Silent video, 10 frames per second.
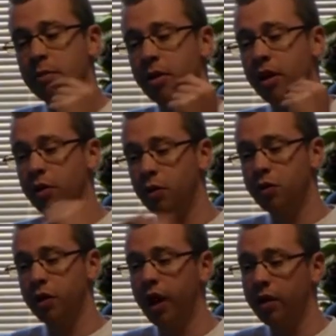But then you
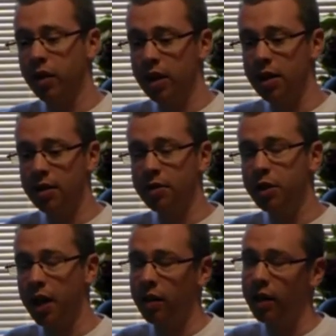also get the
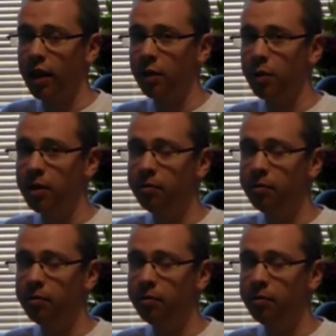scaling gateway,